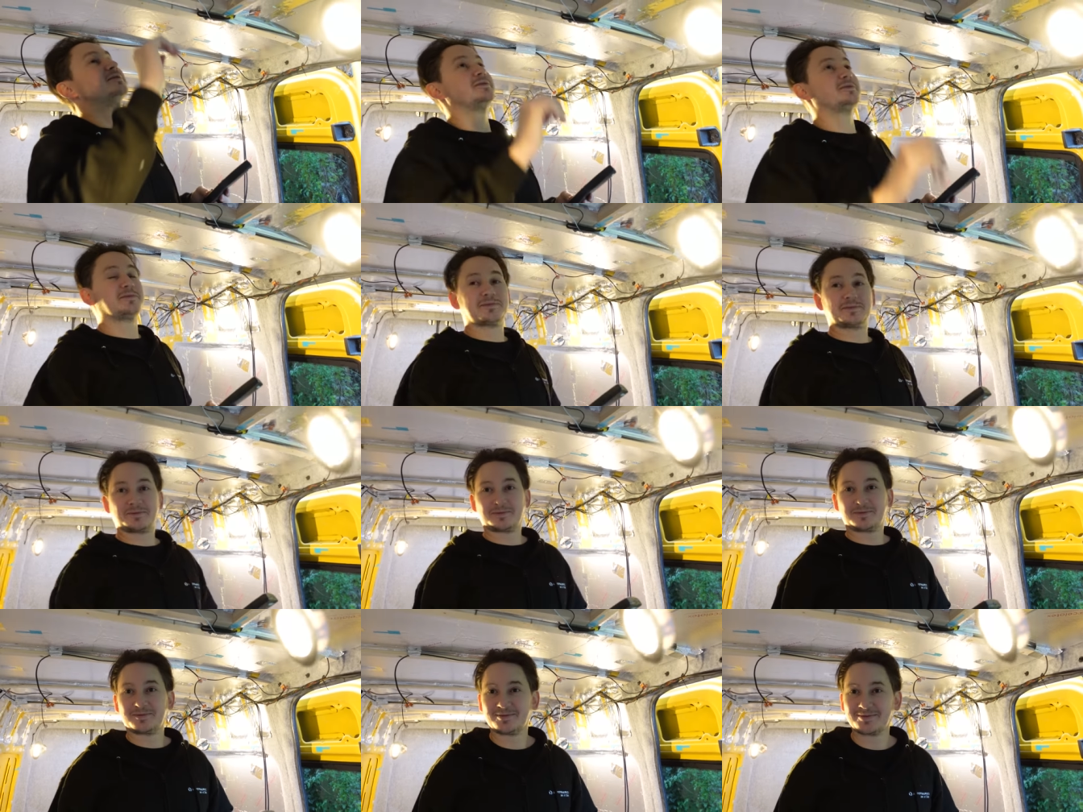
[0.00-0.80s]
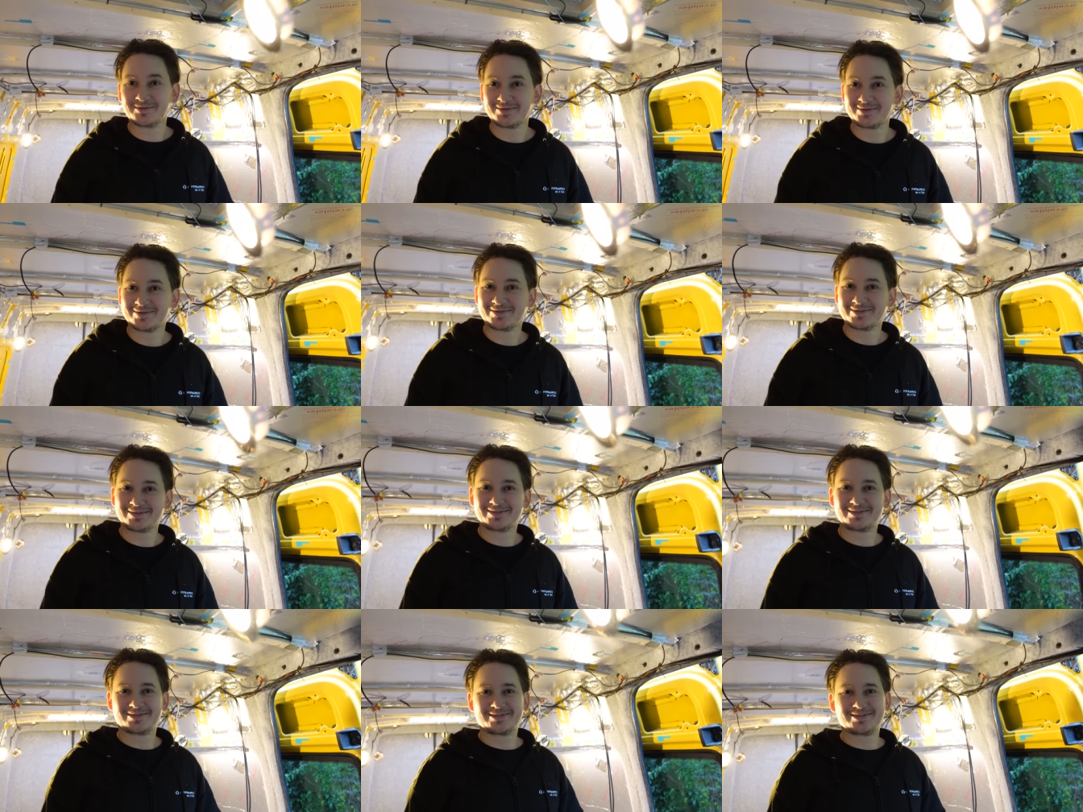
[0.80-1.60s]
when you know you're a van
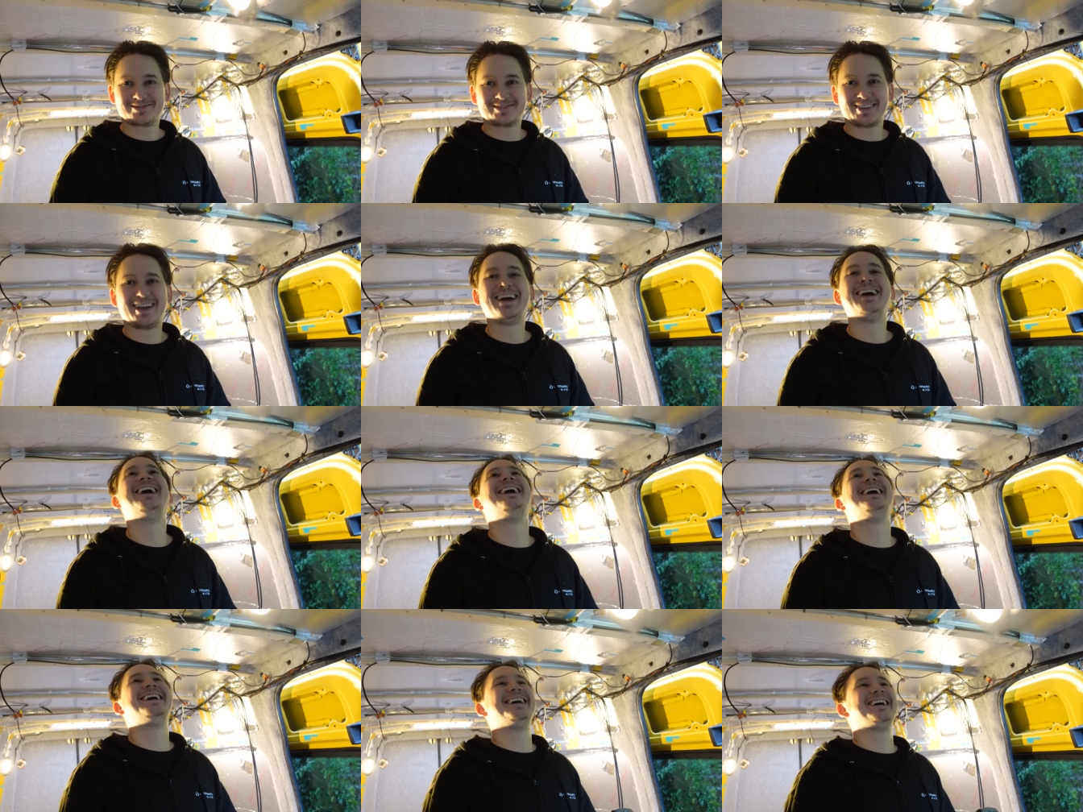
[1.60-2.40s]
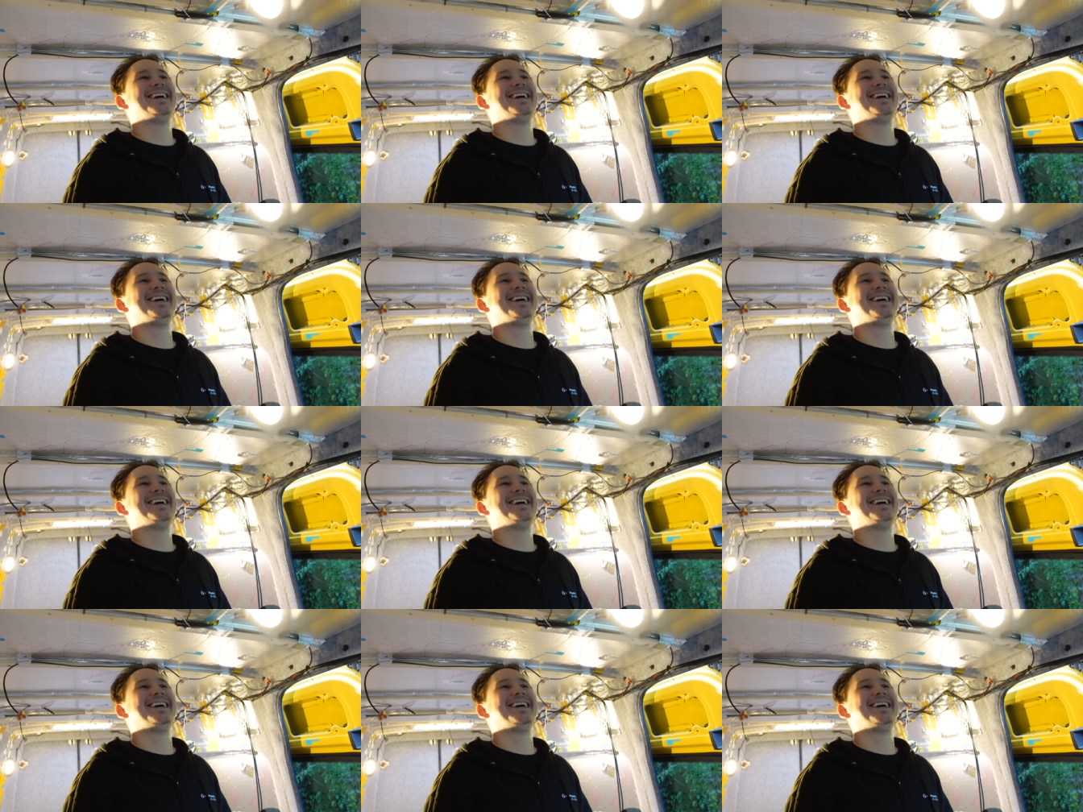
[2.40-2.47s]
life person.